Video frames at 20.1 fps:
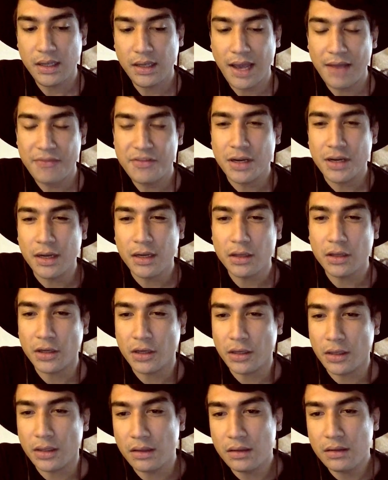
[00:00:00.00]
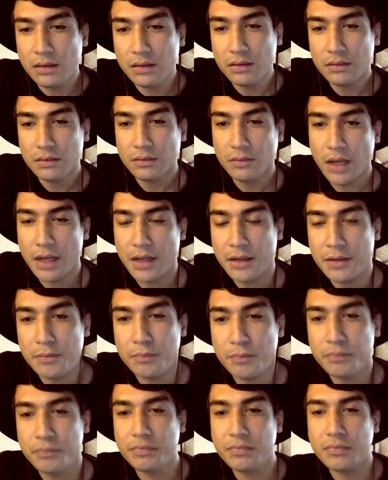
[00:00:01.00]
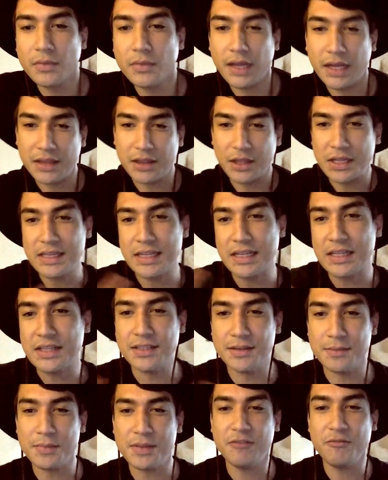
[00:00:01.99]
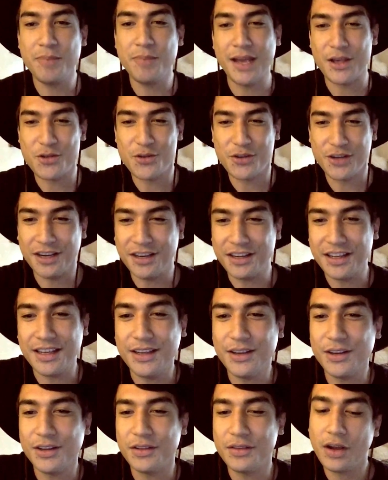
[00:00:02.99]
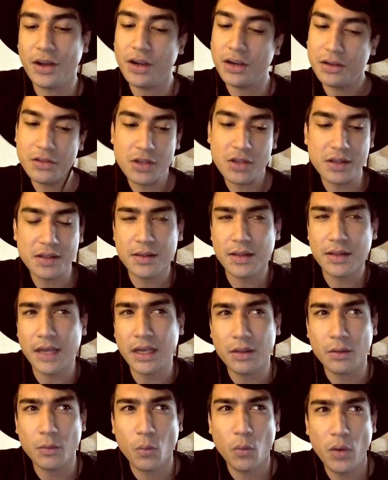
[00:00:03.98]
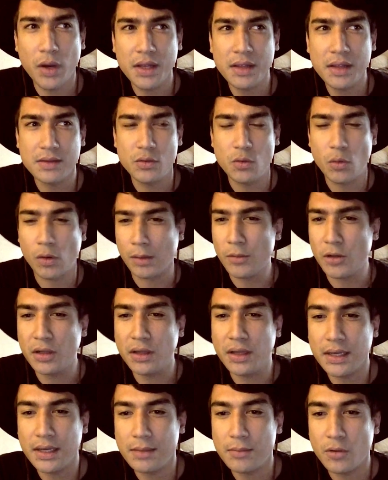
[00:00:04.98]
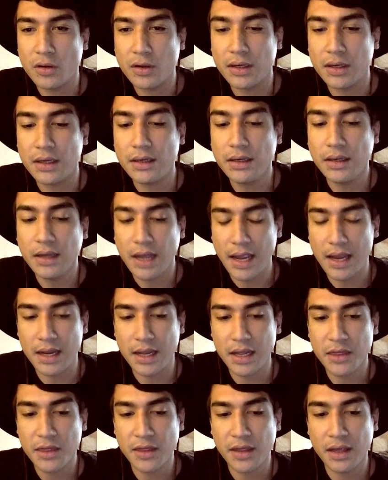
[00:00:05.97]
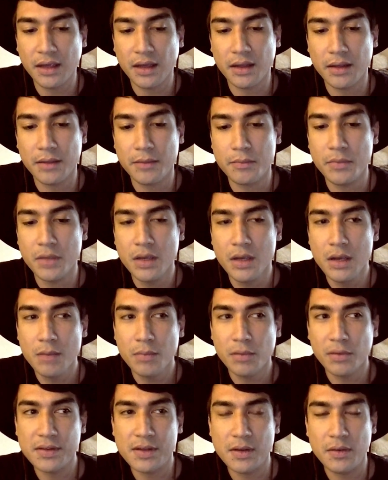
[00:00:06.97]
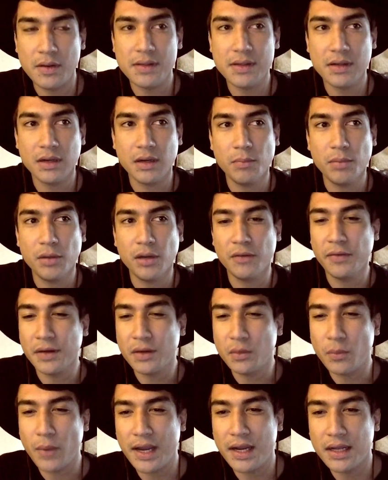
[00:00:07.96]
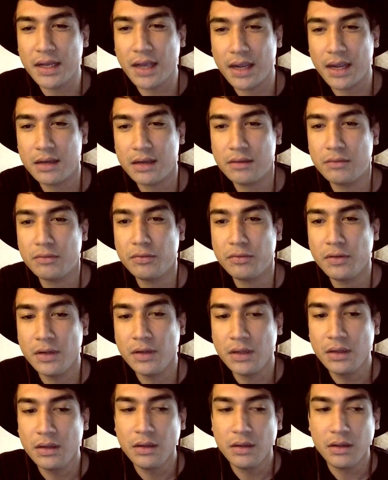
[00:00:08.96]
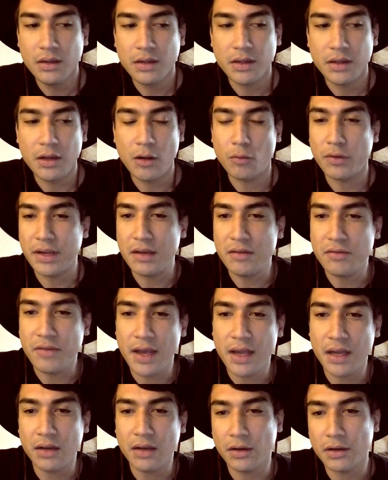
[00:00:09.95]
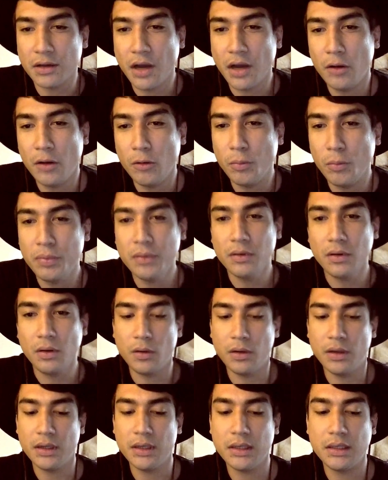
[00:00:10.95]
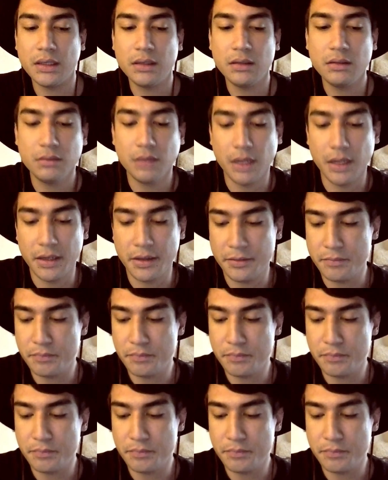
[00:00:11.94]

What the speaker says: have to unlearn like the systems of patriarchy or just like what's normal anymore. And I think personas are a perfect way to kind of, reinvent or cope, or